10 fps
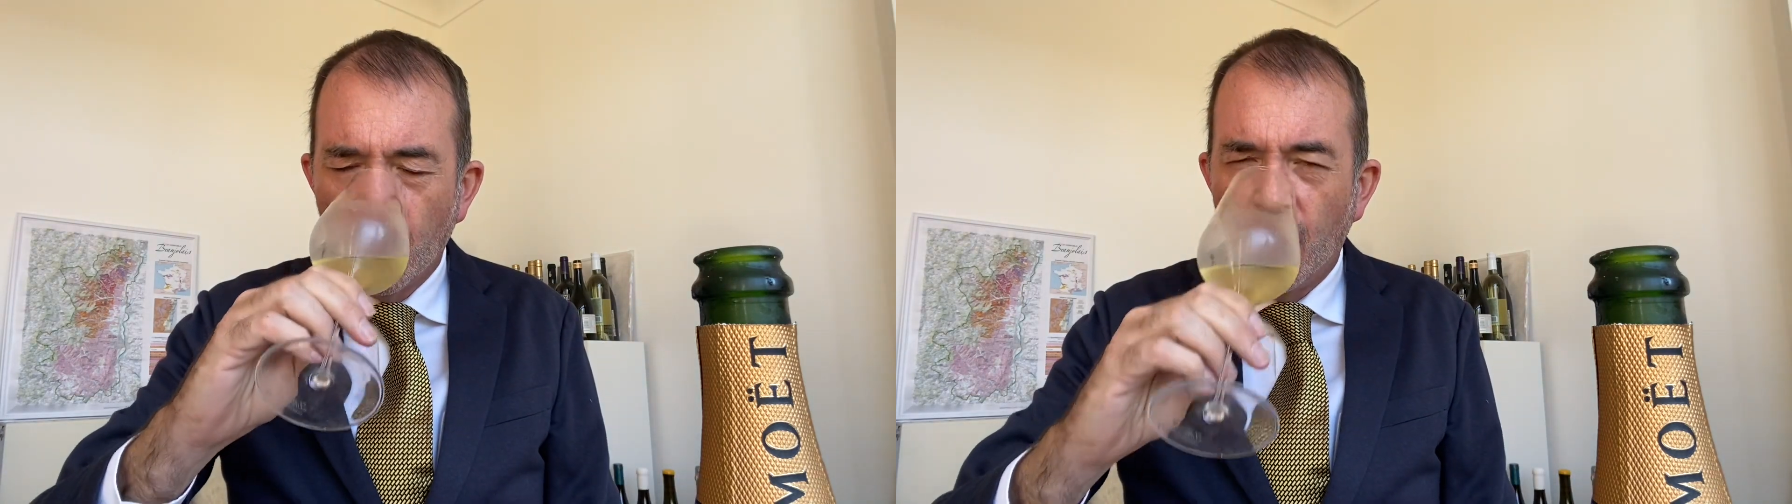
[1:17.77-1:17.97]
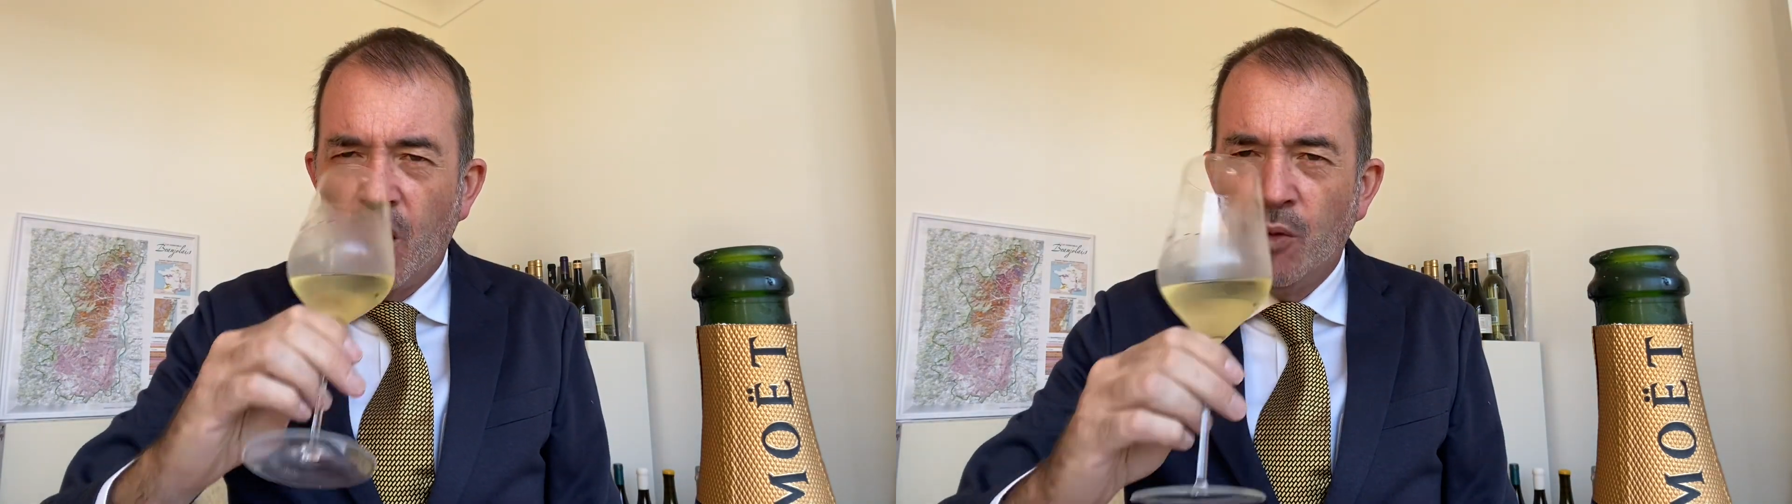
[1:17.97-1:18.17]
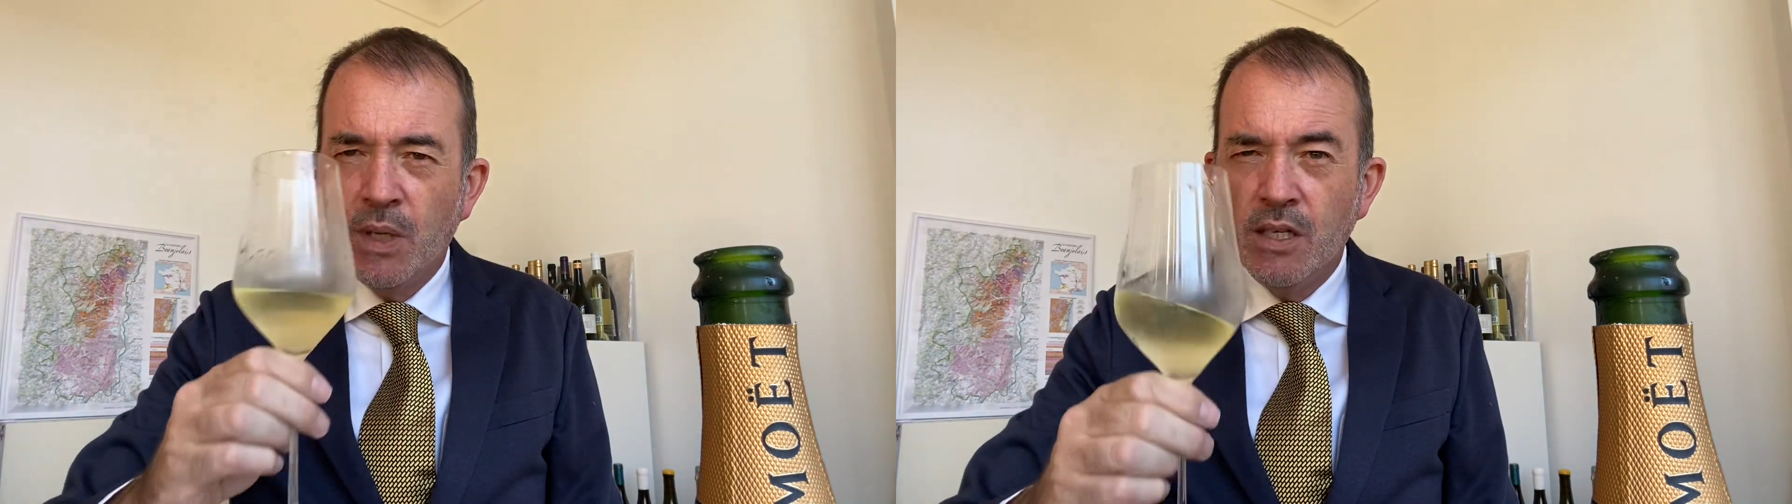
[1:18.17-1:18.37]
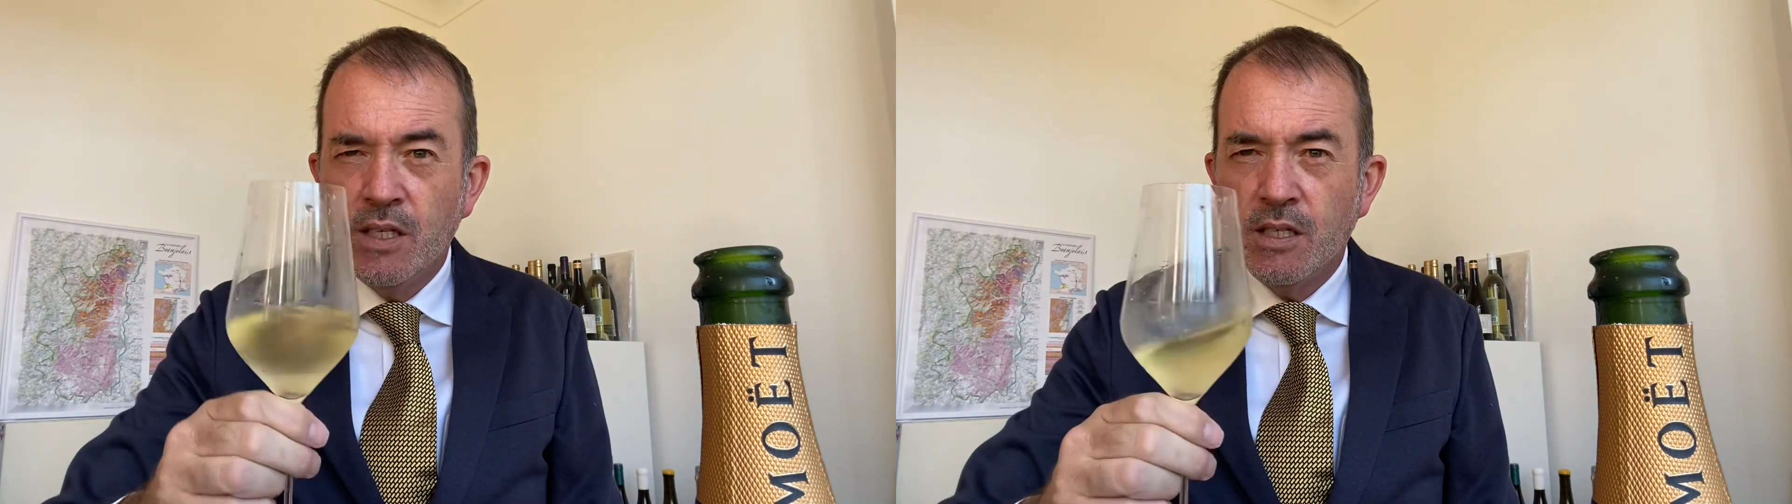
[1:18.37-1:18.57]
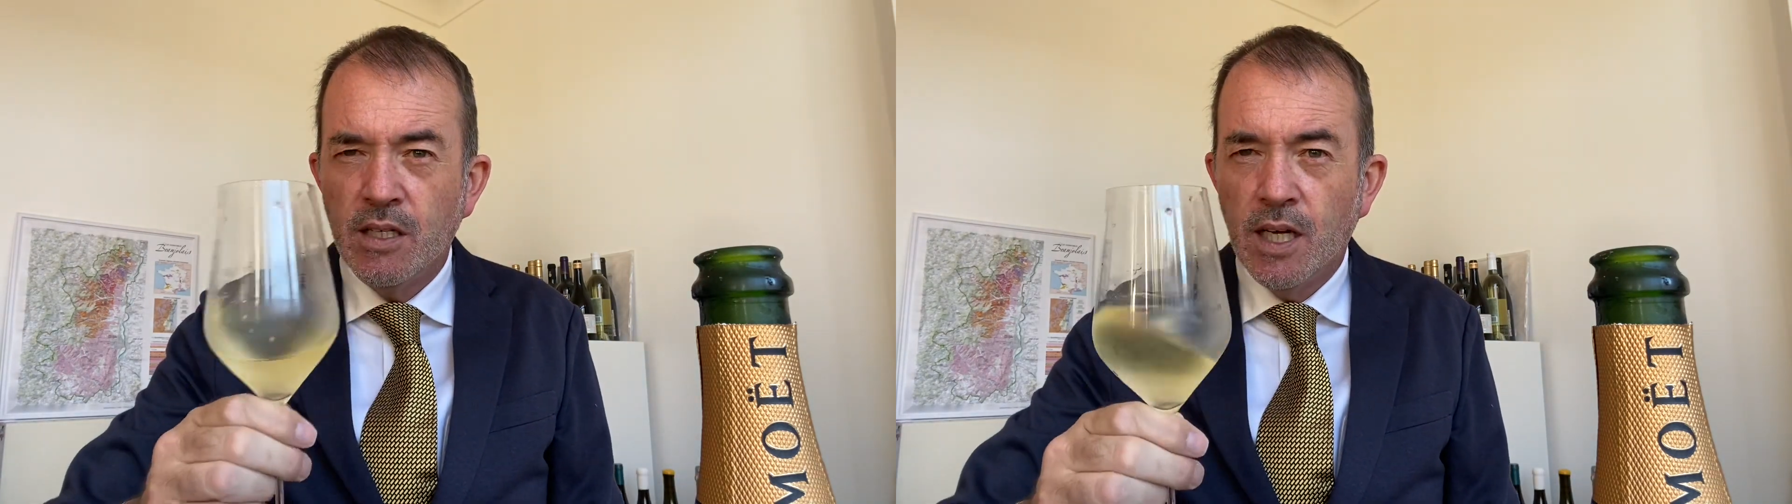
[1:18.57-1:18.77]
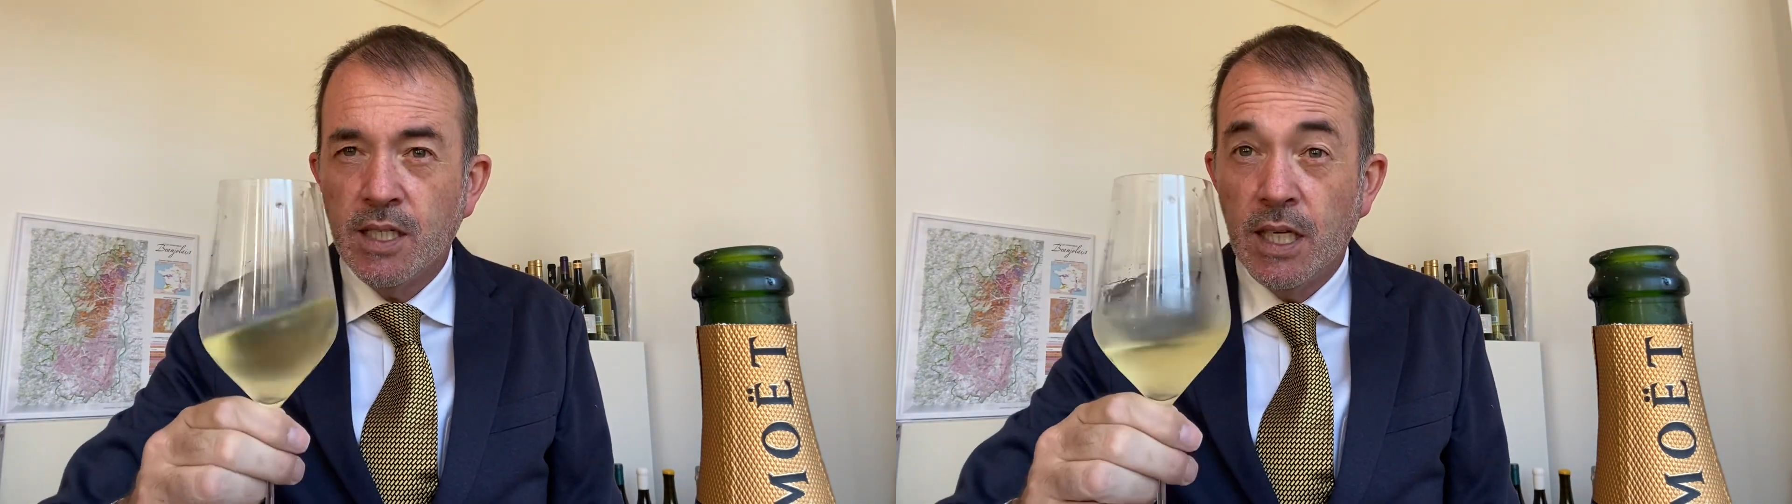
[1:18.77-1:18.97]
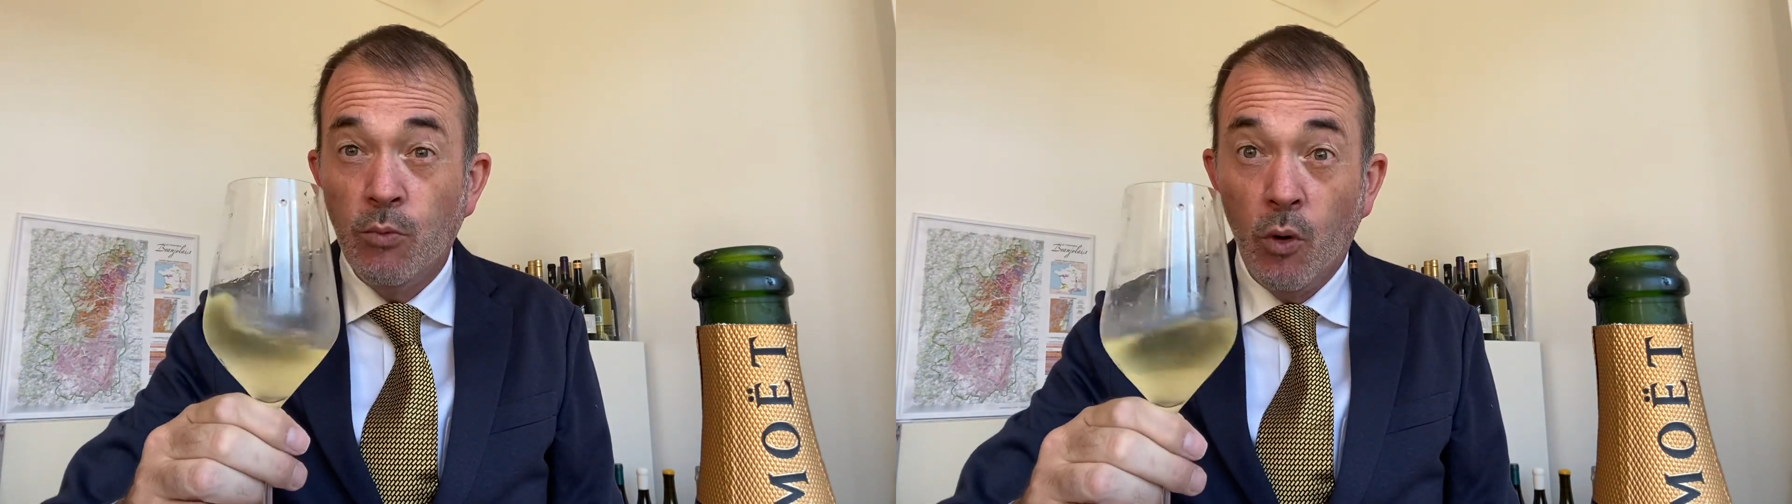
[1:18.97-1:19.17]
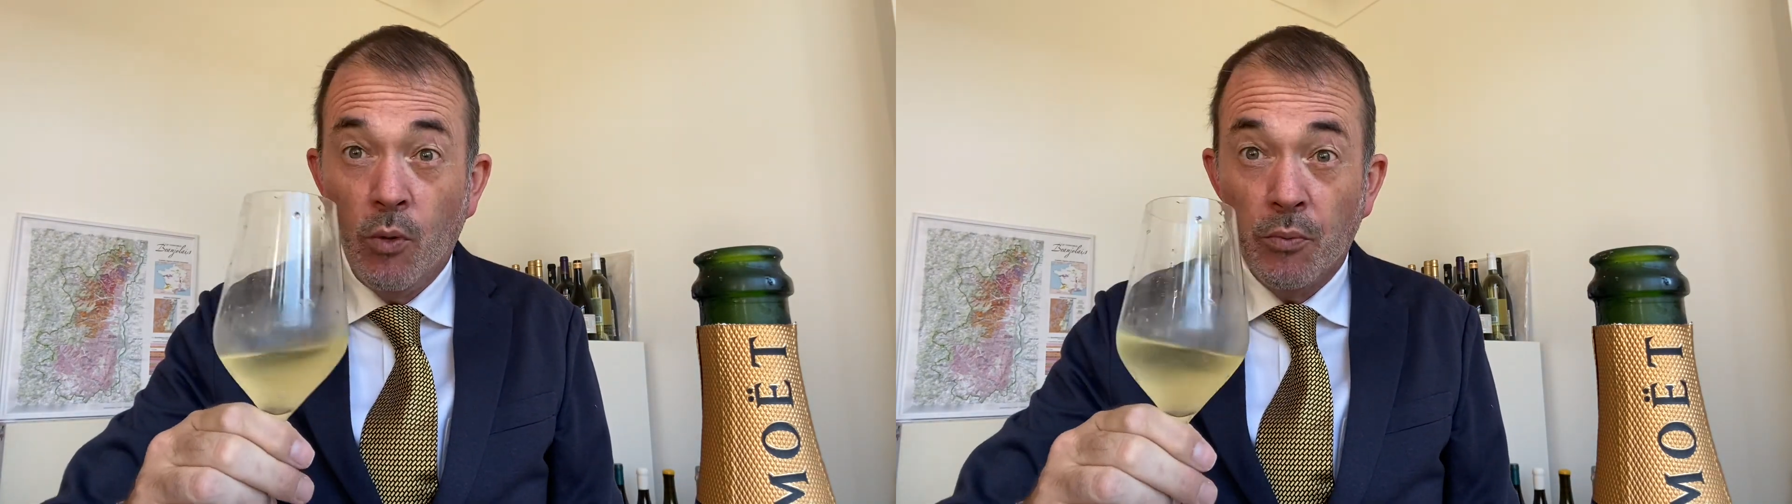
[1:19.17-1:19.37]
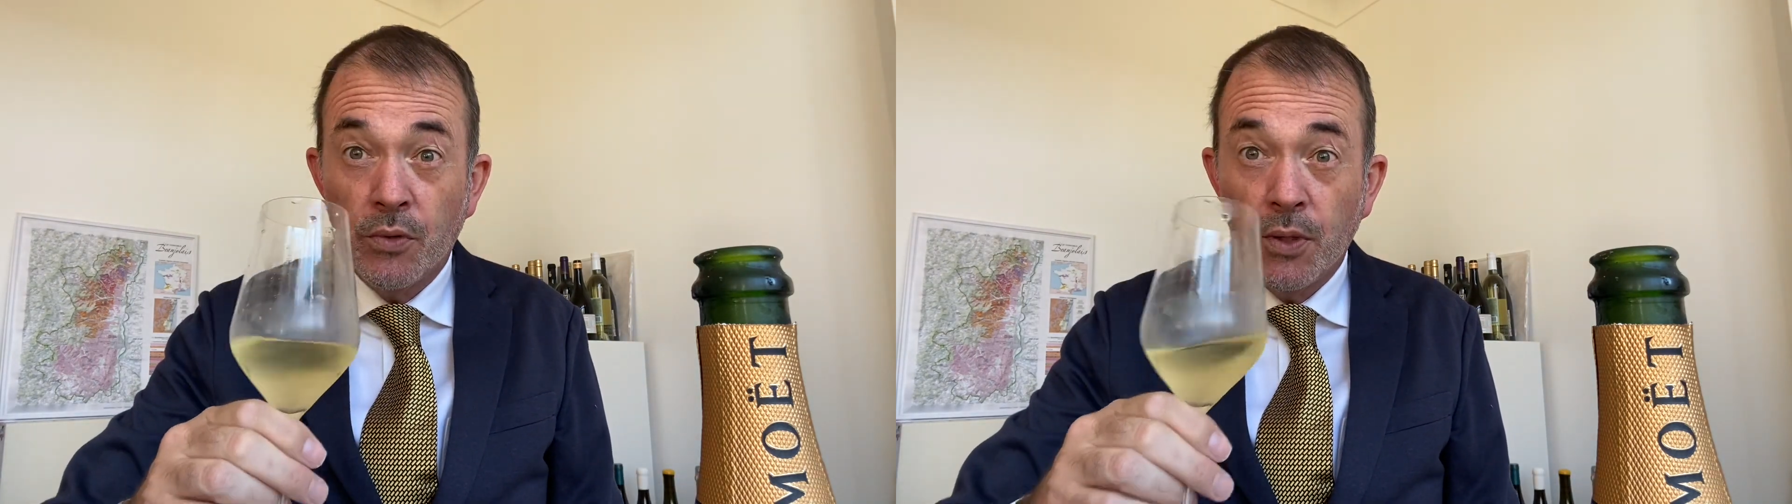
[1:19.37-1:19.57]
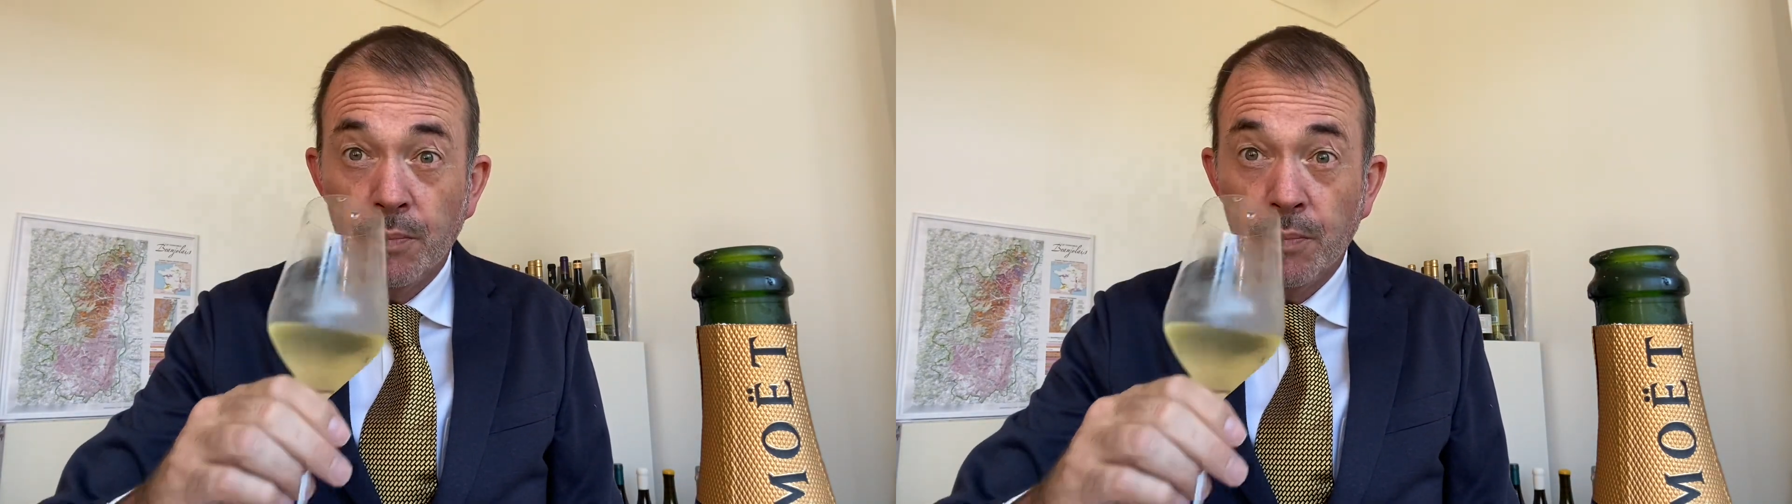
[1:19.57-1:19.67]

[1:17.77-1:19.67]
almond, nutty warmth.